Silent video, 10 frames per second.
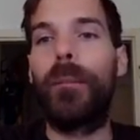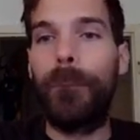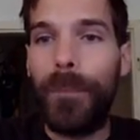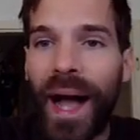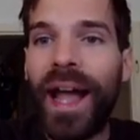
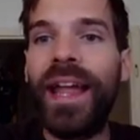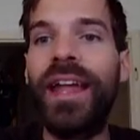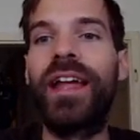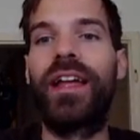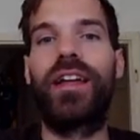
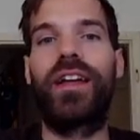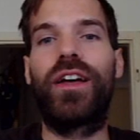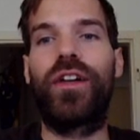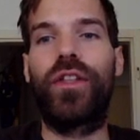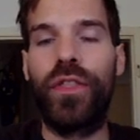by
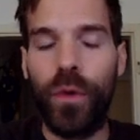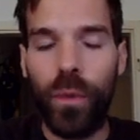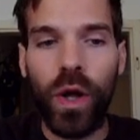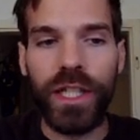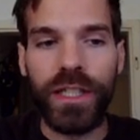the
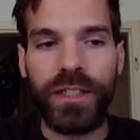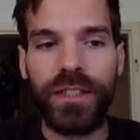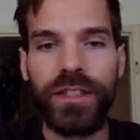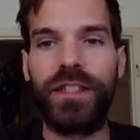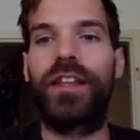wallet.
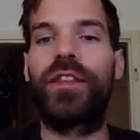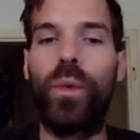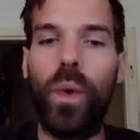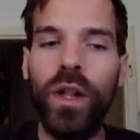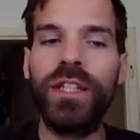The
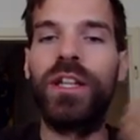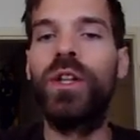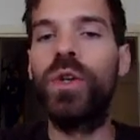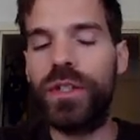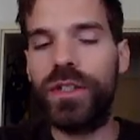wallet
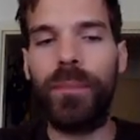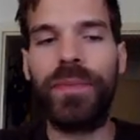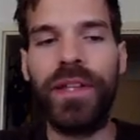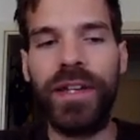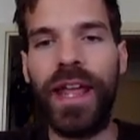looked up
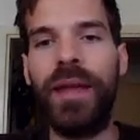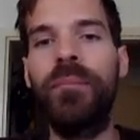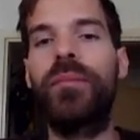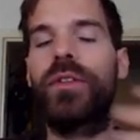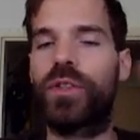the
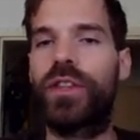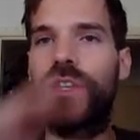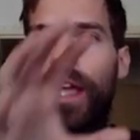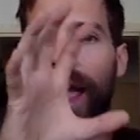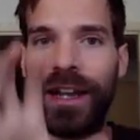name, so
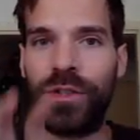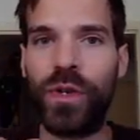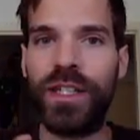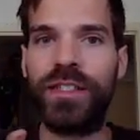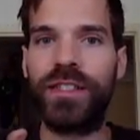the
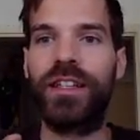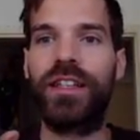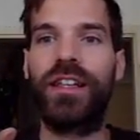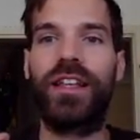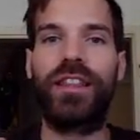address
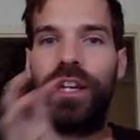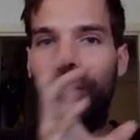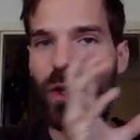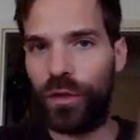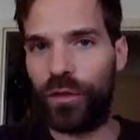that it
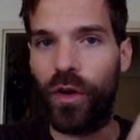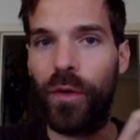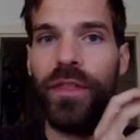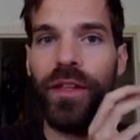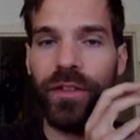got
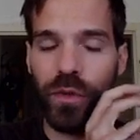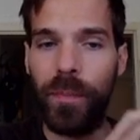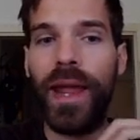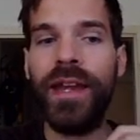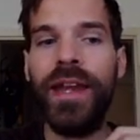from the
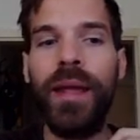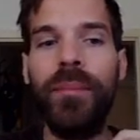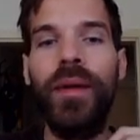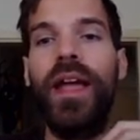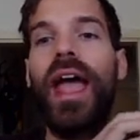domain
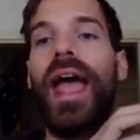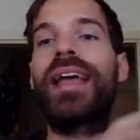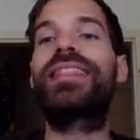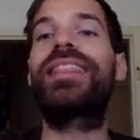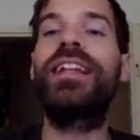name,
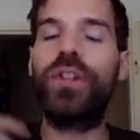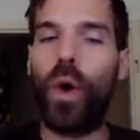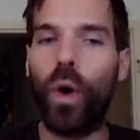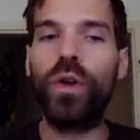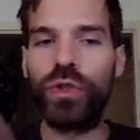and then it
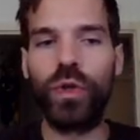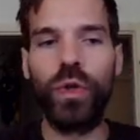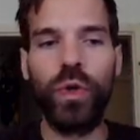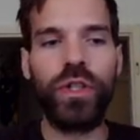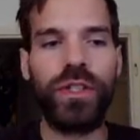also
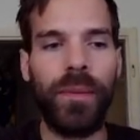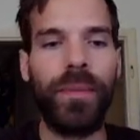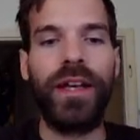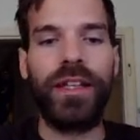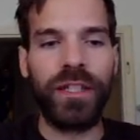looked up
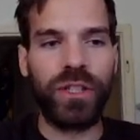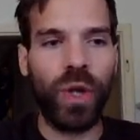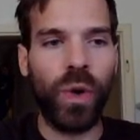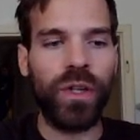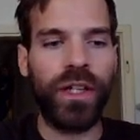the
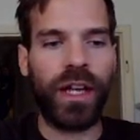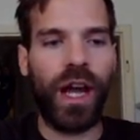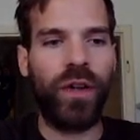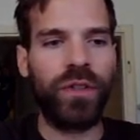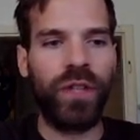token
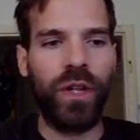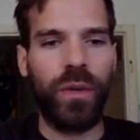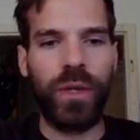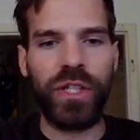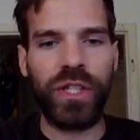account,
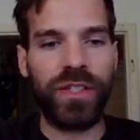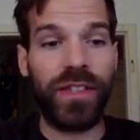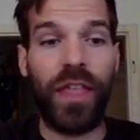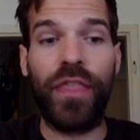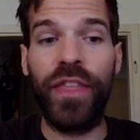which
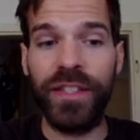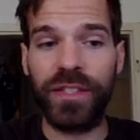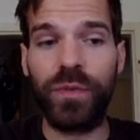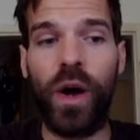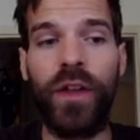is
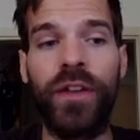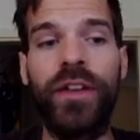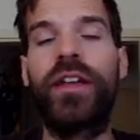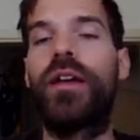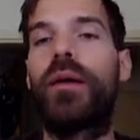this one,
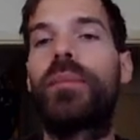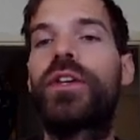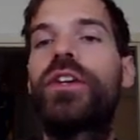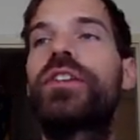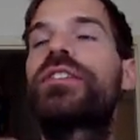
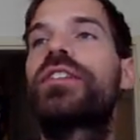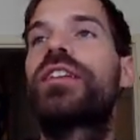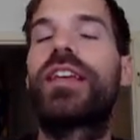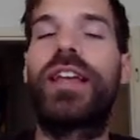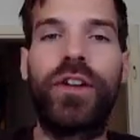because
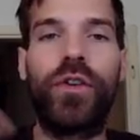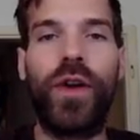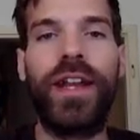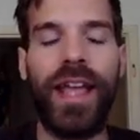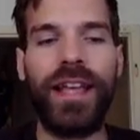it
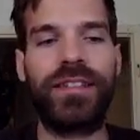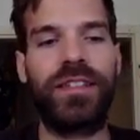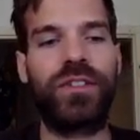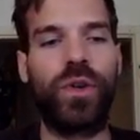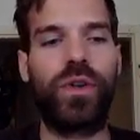already has a
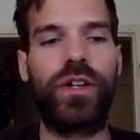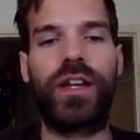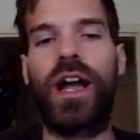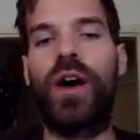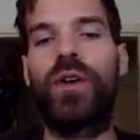token
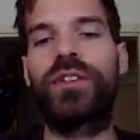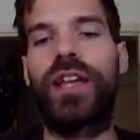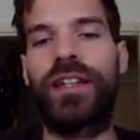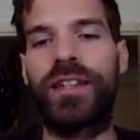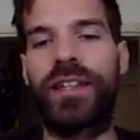account
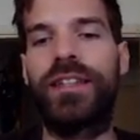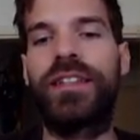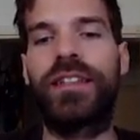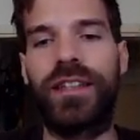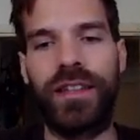and it
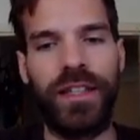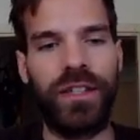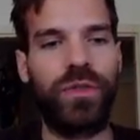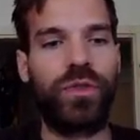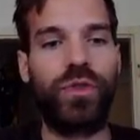didn't
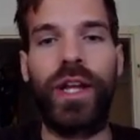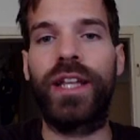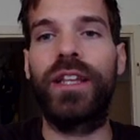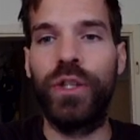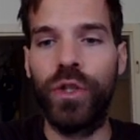need to
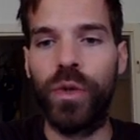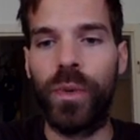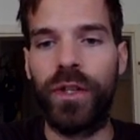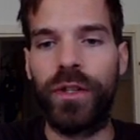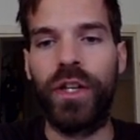create a new
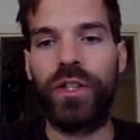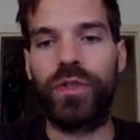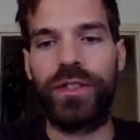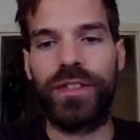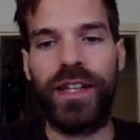one. So
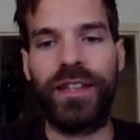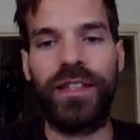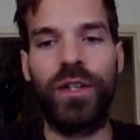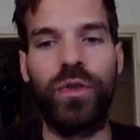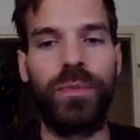it sent the
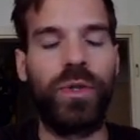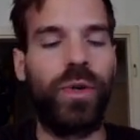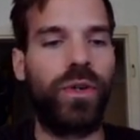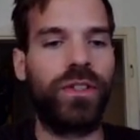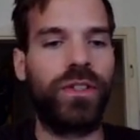loop
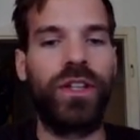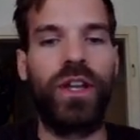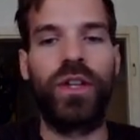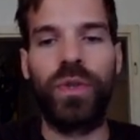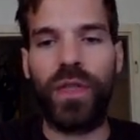tokens
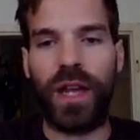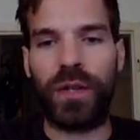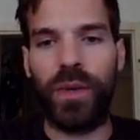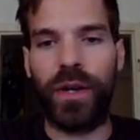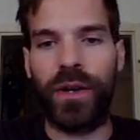to that
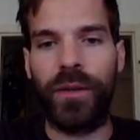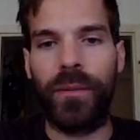one.